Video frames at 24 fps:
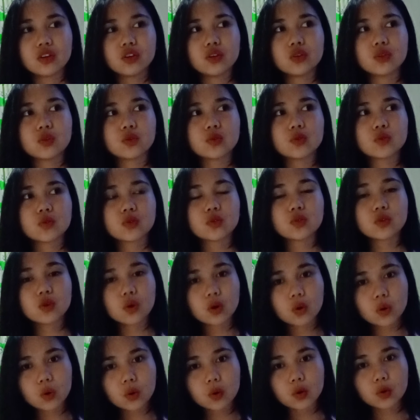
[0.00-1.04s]

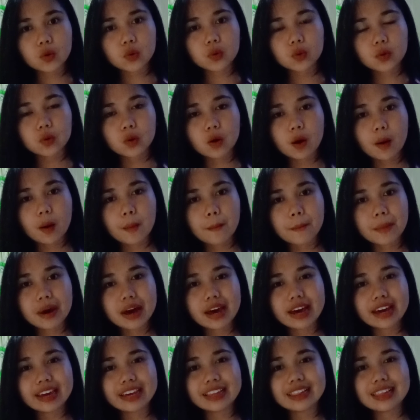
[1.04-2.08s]
So,
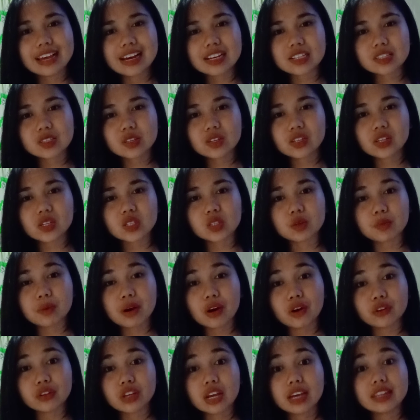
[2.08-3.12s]
my lesson is
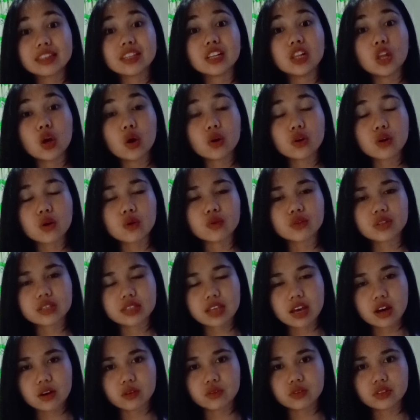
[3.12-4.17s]
about the long O
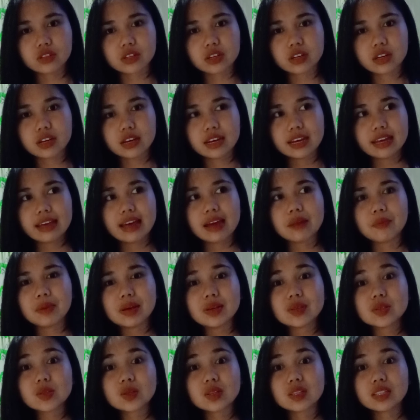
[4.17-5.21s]
sound. And
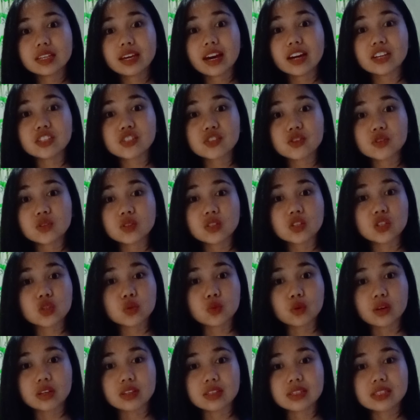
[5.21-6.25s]
basically, I choose this
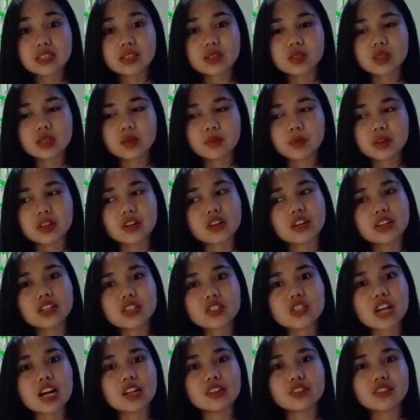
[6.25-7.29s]
one since I'm an early
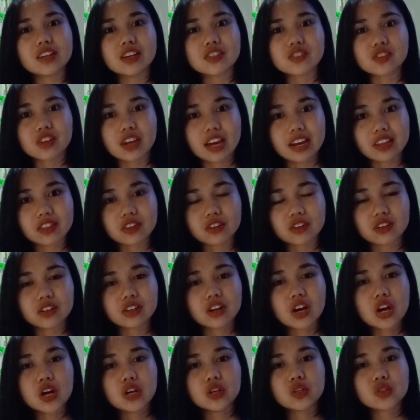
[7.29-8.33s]
childhood educator.
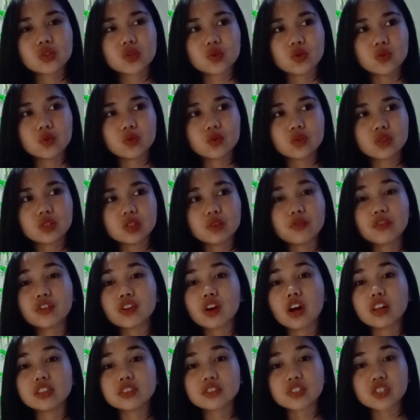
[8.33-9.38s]
So, the
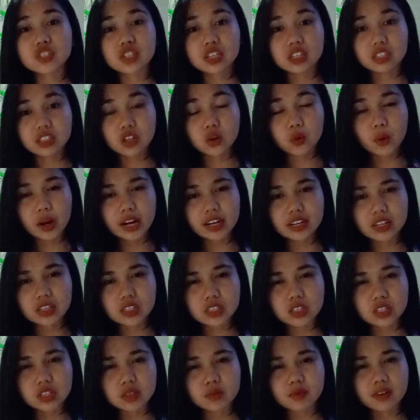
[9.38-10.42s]
phonological awareness
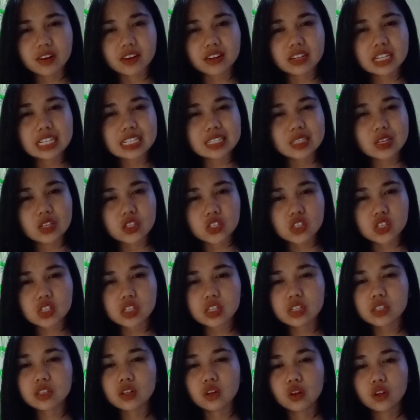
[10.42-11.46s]
is very
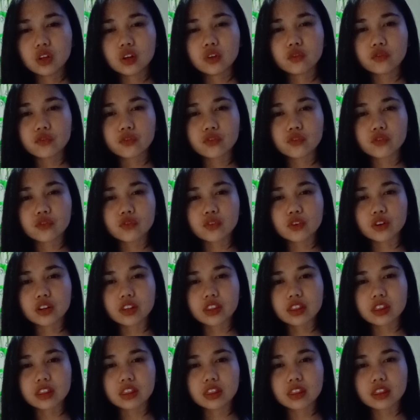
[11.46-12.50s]
essential for
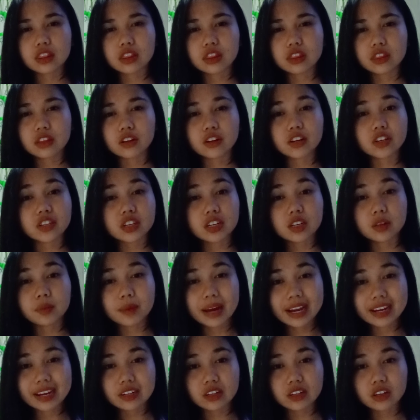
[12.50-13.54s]
the critical
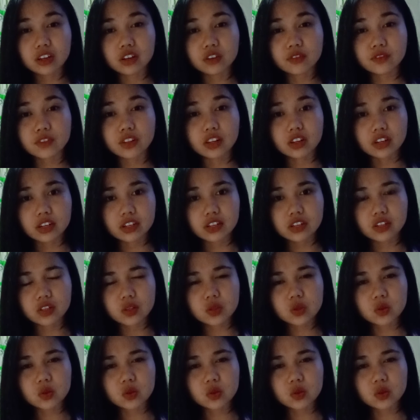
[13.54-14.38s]
mind of the learners.